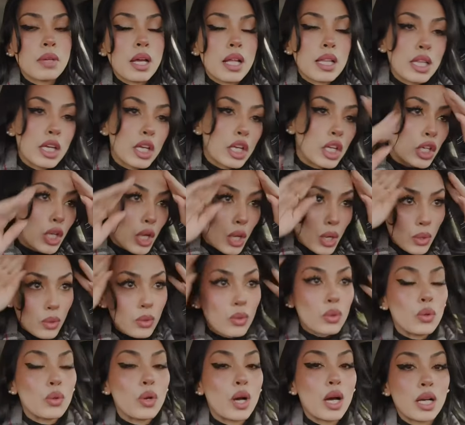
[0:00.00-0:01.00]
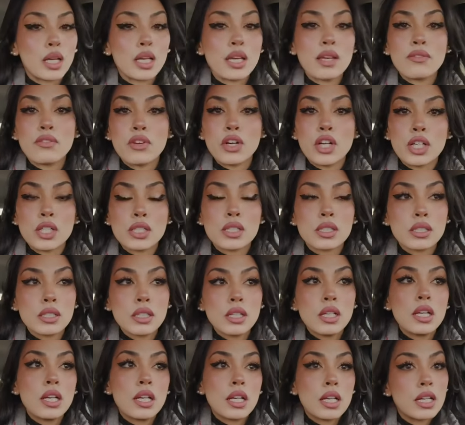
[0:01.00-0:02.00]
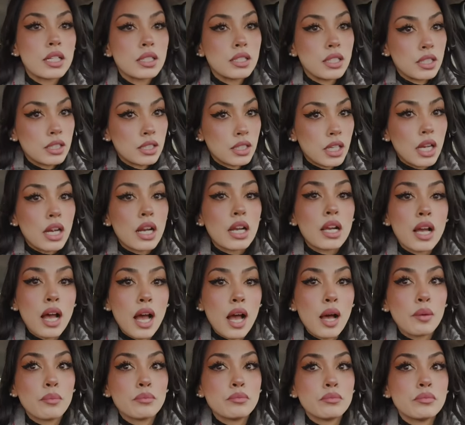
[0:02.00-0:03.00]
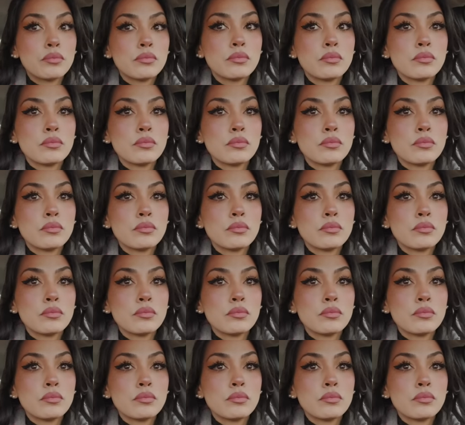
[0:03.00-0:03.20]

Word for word: I'll let you know who hungry first, because it's going to come.